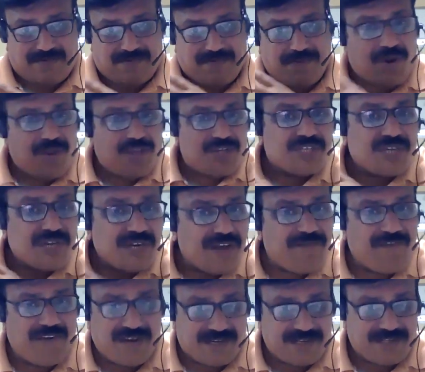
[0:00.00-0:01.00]
production
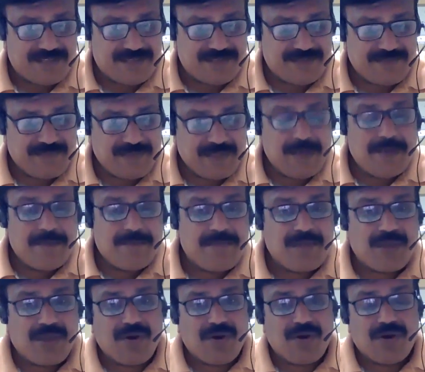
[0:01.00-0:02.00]
defects,
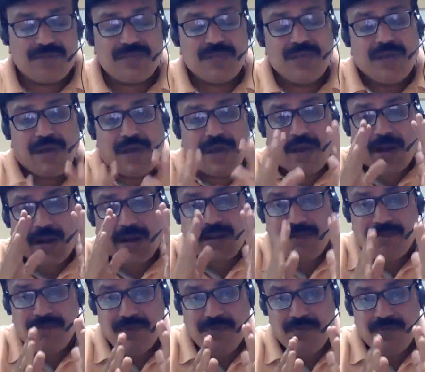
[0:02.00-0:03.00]
because
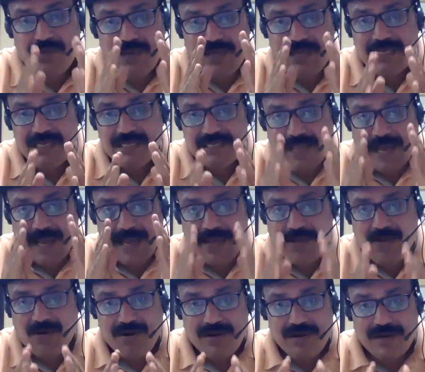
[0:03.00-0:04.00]
review is, I
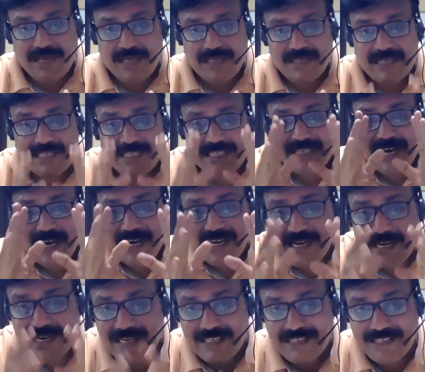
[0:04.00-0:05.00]
call it as a
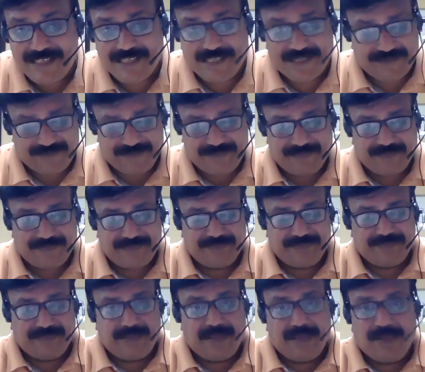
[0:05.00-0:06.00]
static testing.
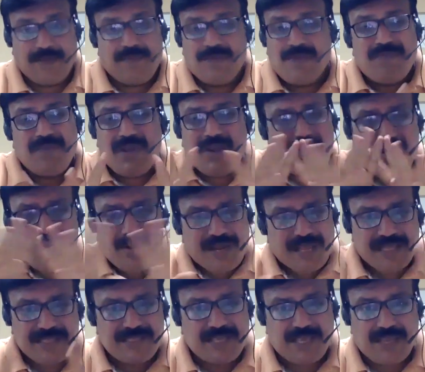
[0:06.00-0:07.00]
We will not
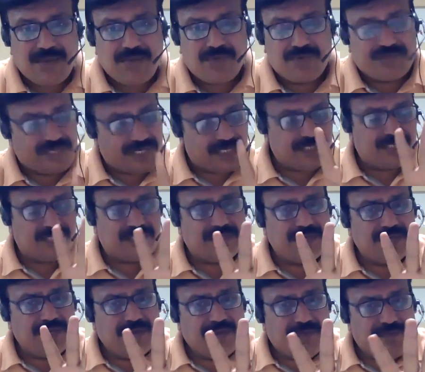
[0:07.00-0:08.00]
execute, just
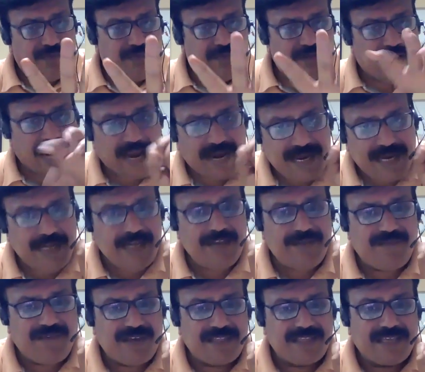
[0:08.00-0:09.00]
we will
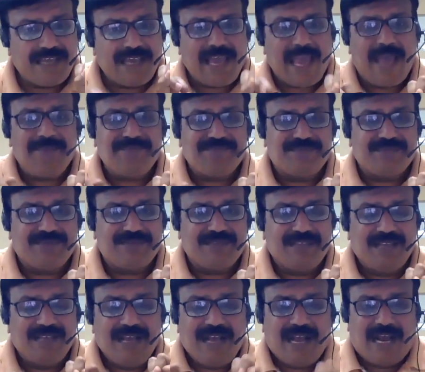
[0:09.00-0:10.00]
identify the gaps
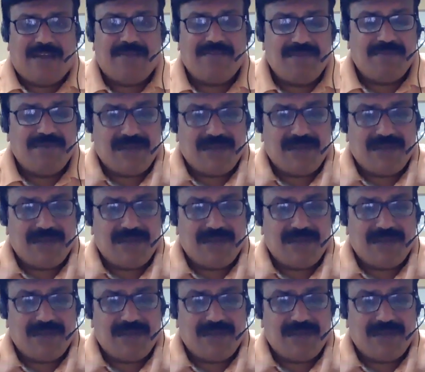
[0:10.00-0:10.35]
and we